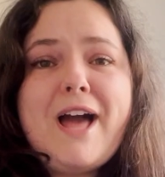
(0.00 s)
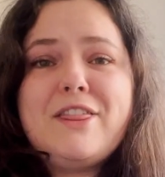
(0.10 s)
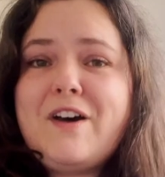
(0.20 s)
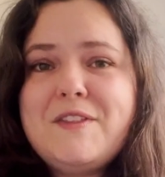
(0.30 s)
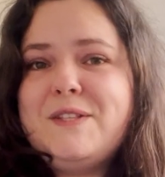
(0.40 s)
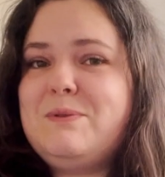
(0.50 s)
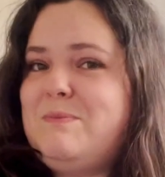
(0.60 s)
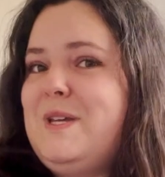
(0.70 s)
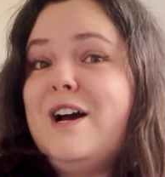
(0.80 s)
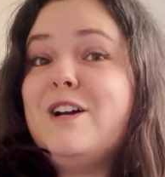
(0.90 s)
I thought this would
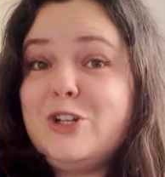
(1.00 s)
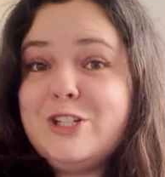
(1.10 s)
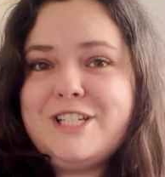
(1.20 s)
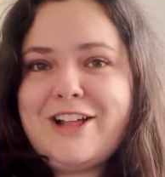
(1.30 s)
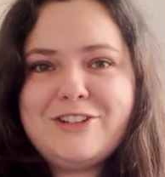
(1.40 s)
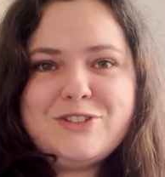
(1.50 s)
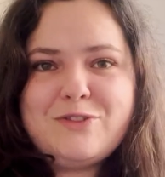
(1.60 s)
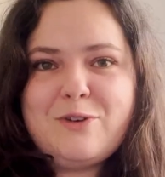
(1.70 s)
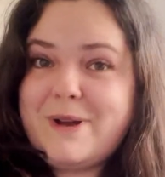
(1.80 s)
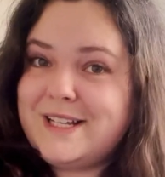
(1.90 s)
be a good challenge
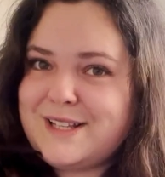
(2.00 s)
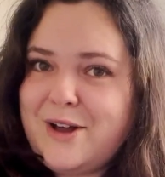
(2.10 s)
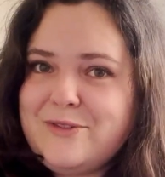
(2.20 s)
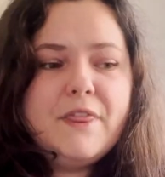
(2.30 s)
for myself.